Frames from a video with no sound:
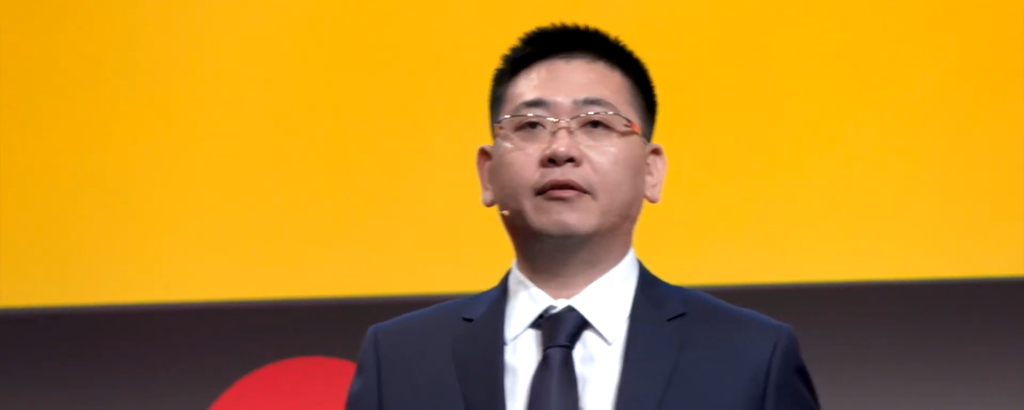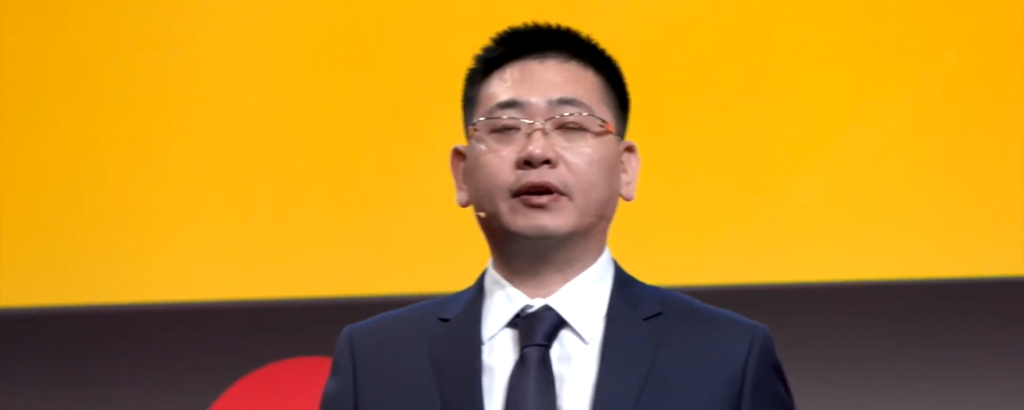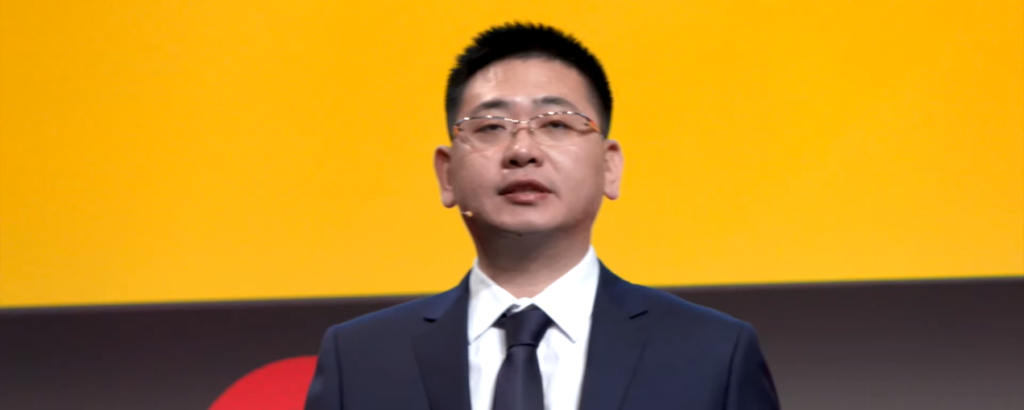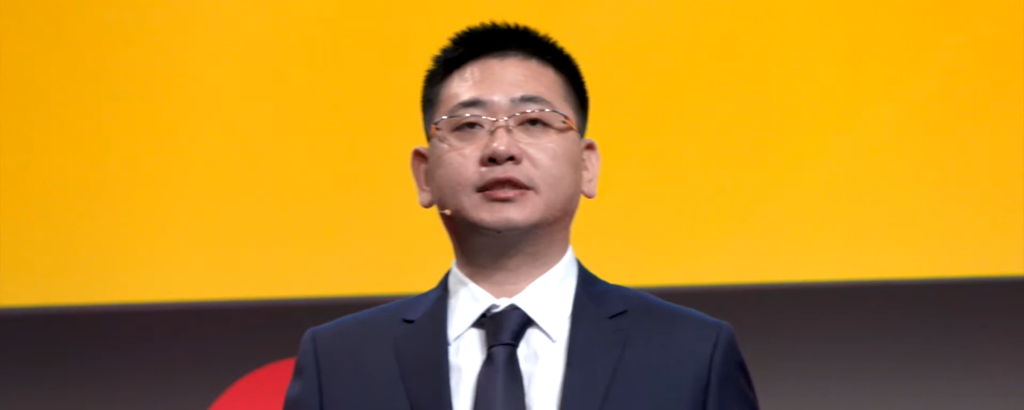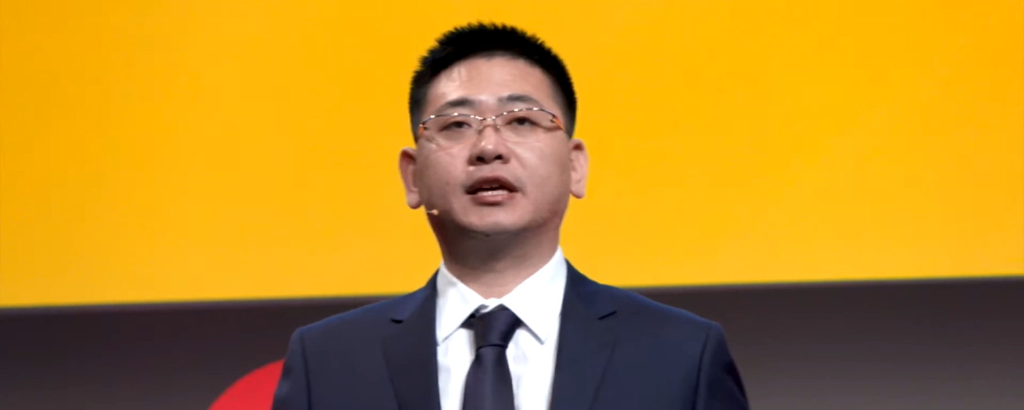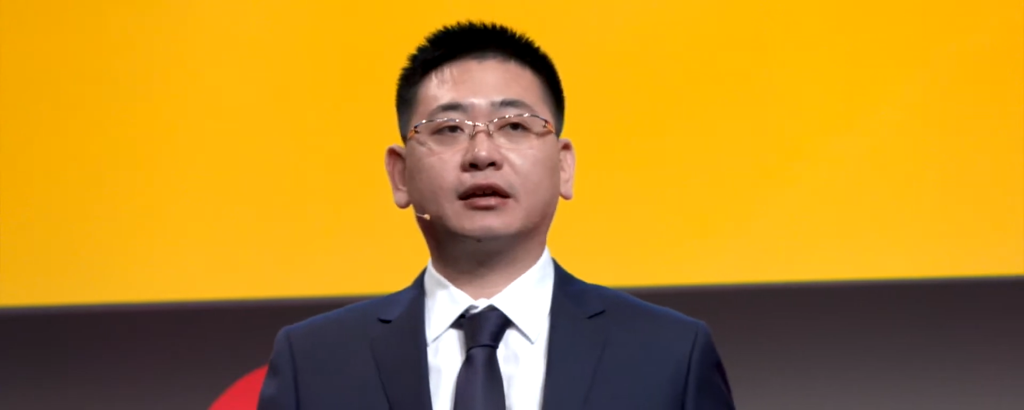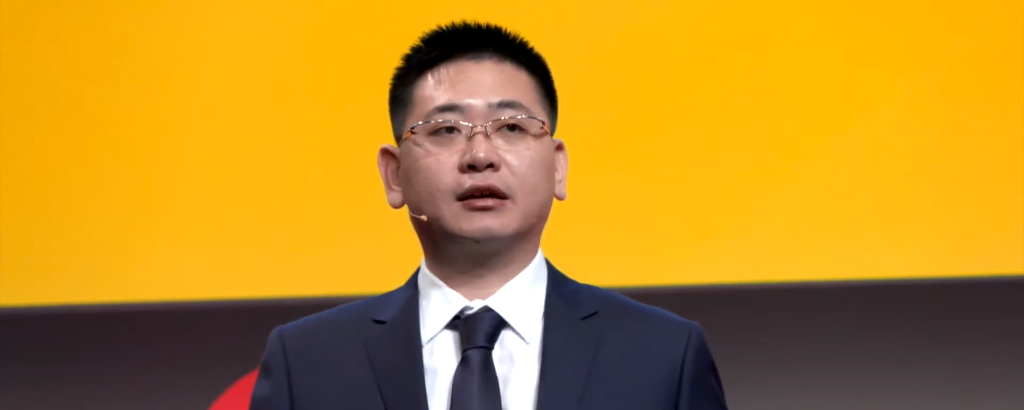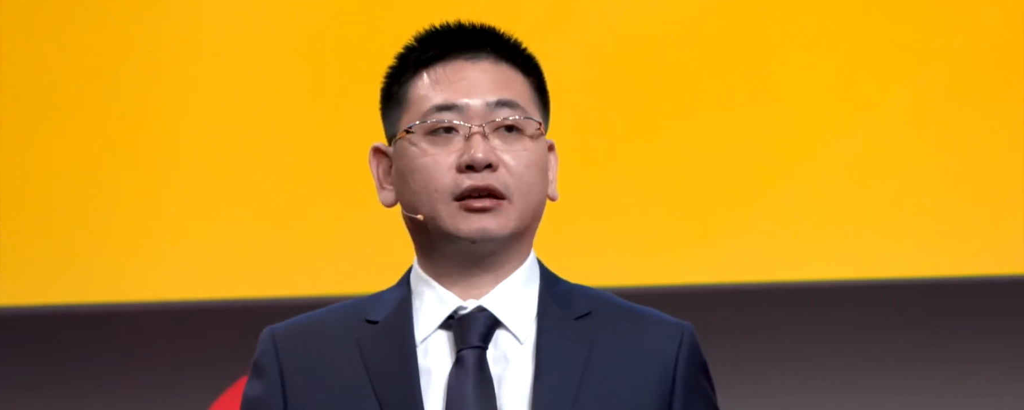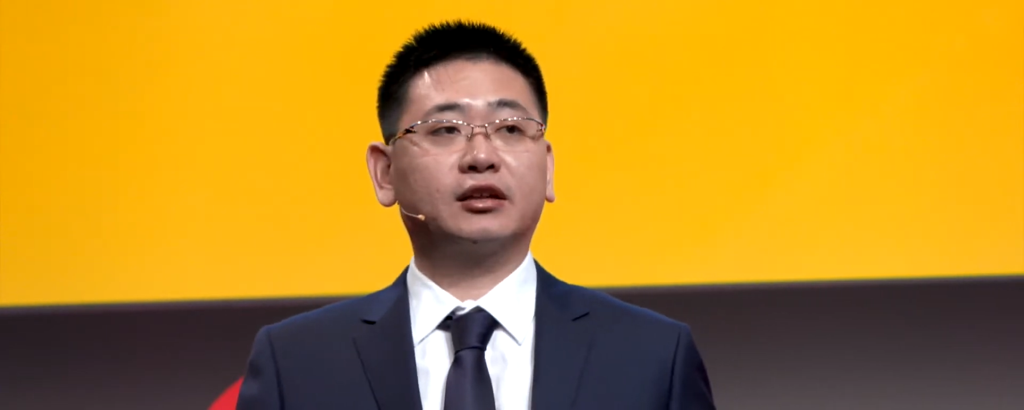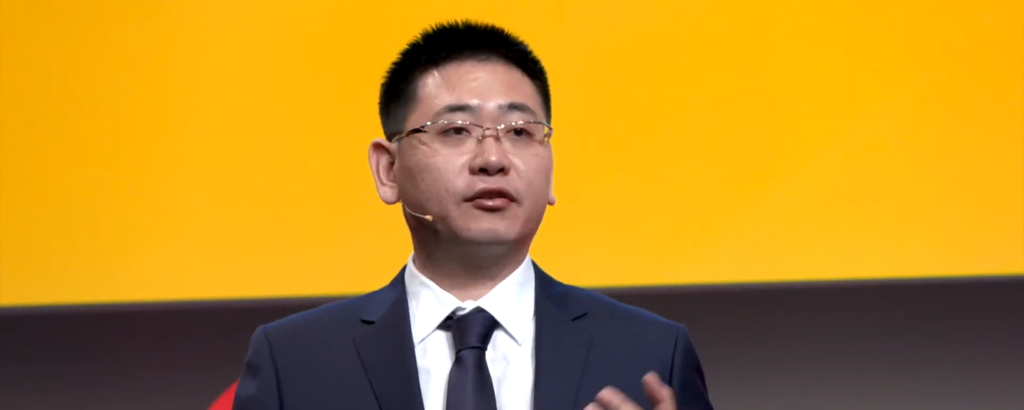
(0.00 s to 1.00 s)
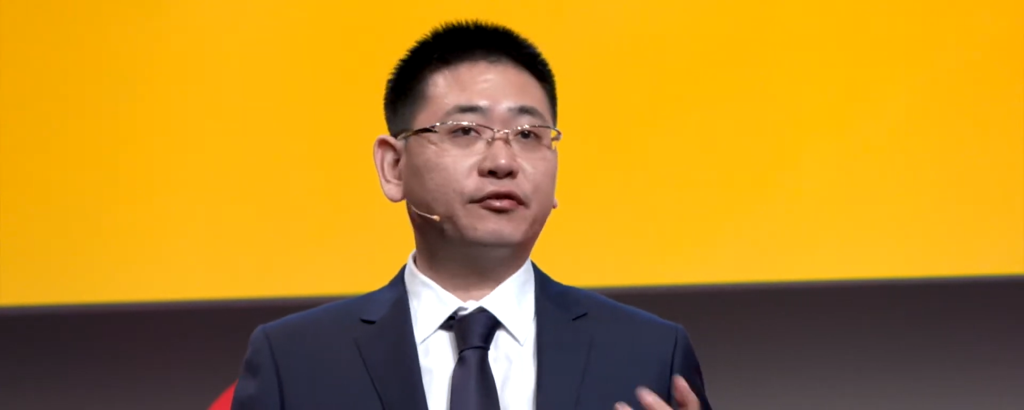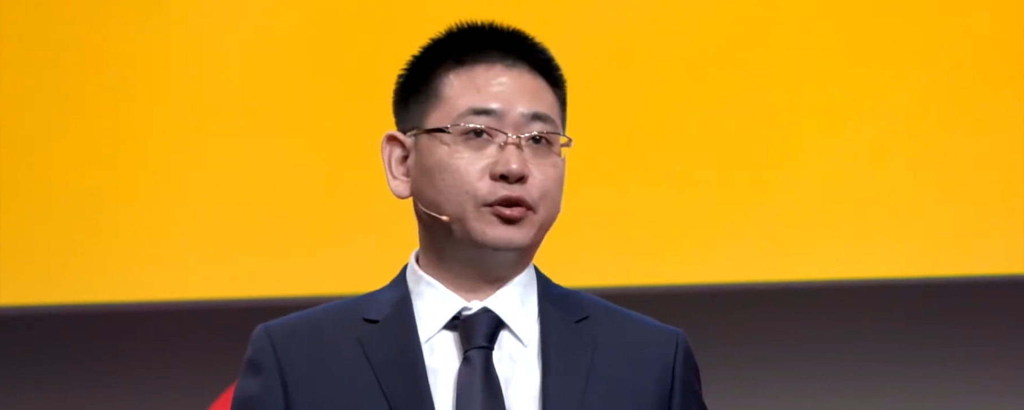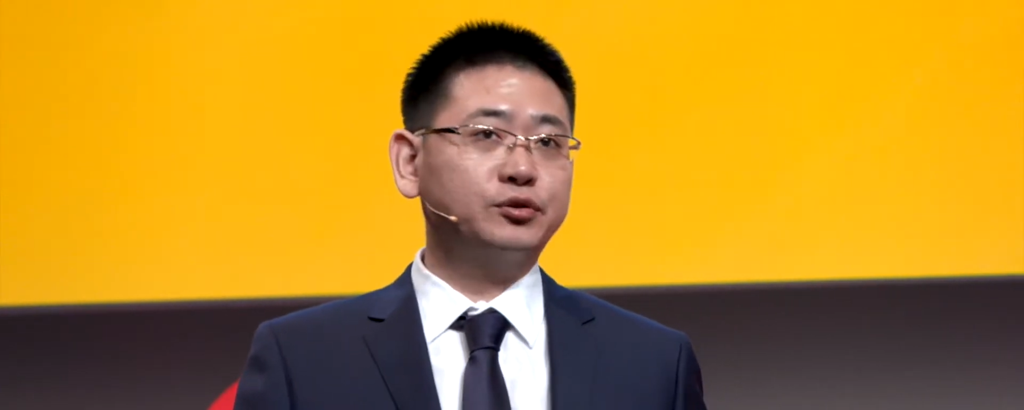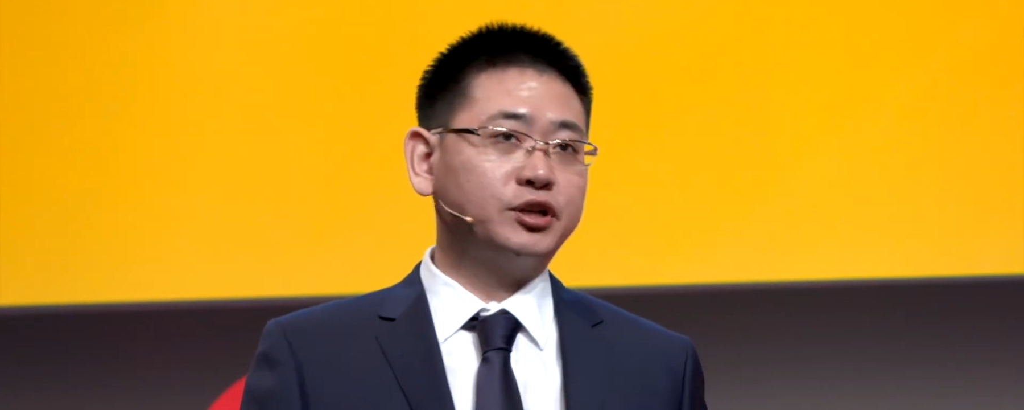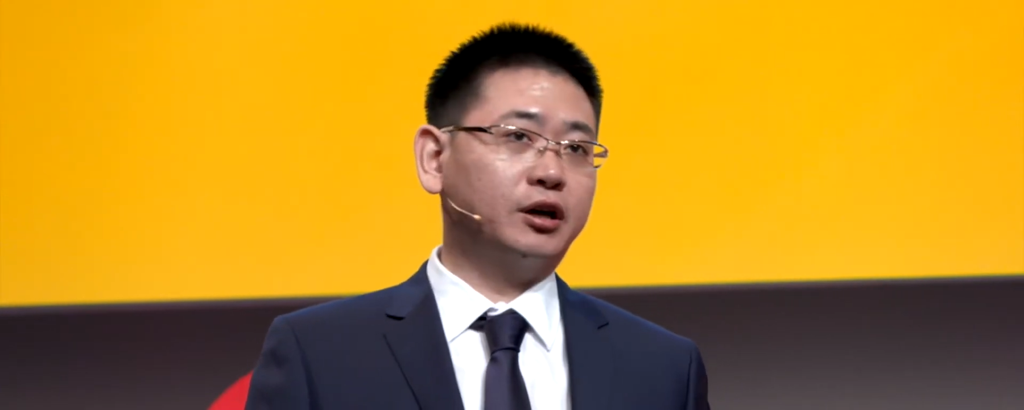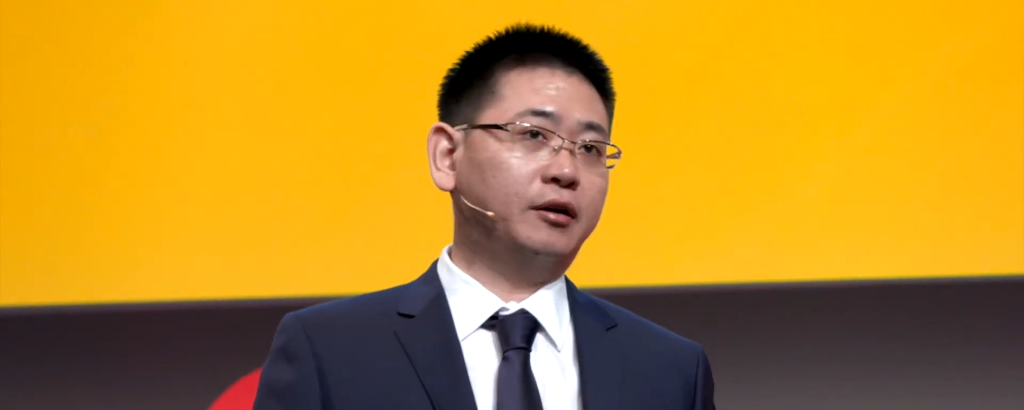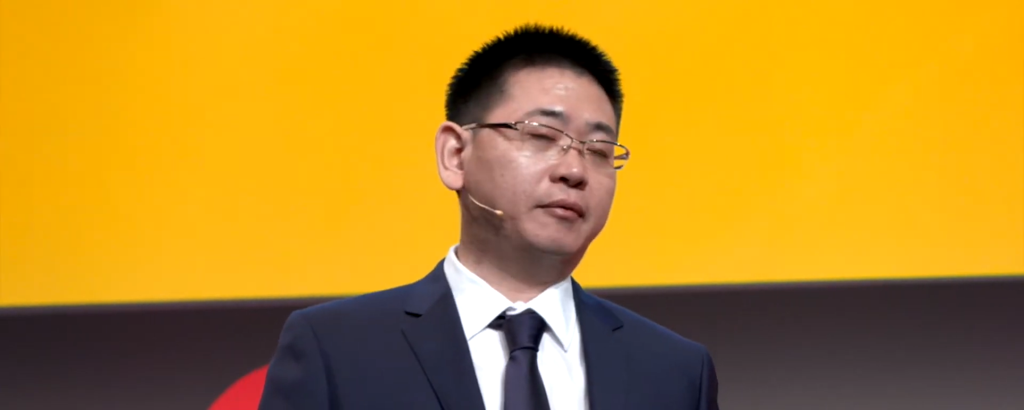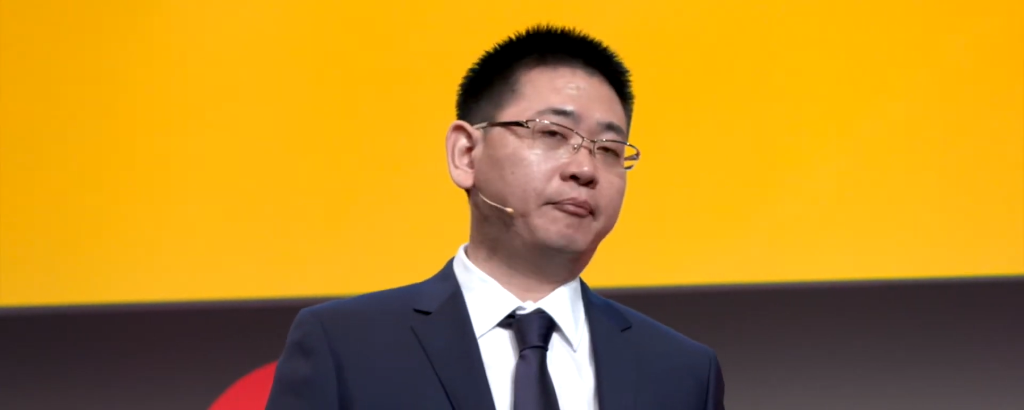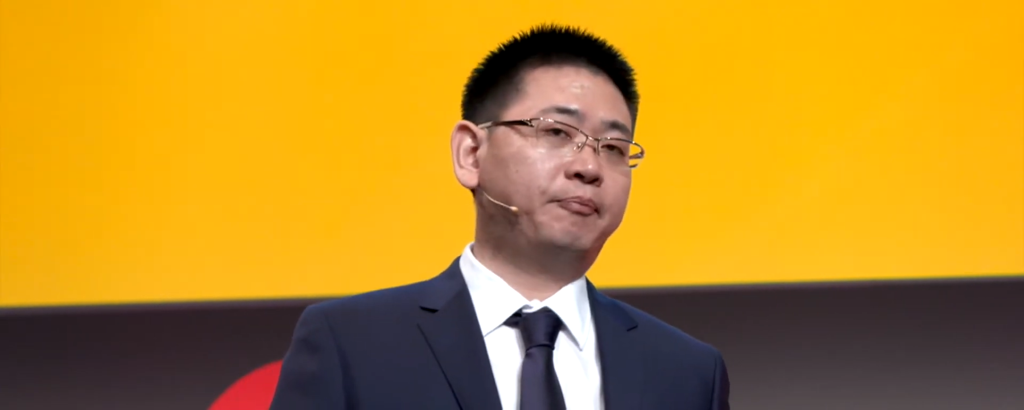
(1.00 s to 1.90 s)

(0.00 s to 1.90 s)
we think in the future,